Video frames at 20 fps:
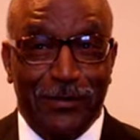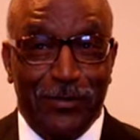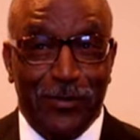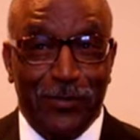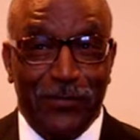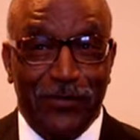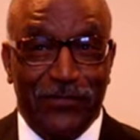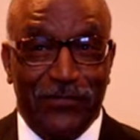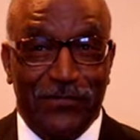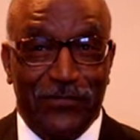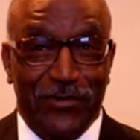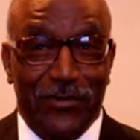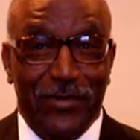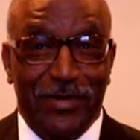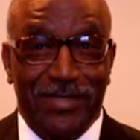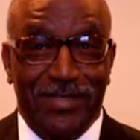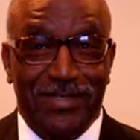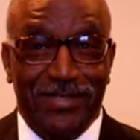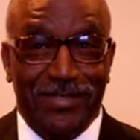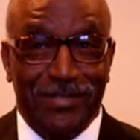you know, so it was
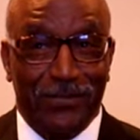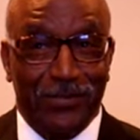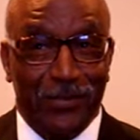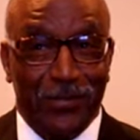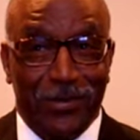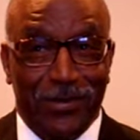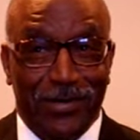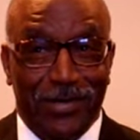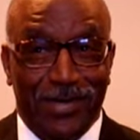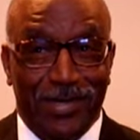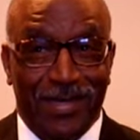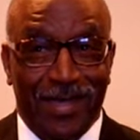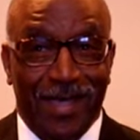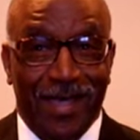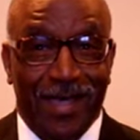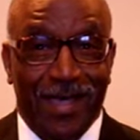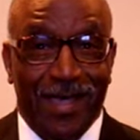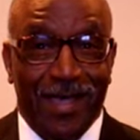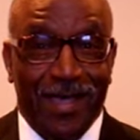very disappointing.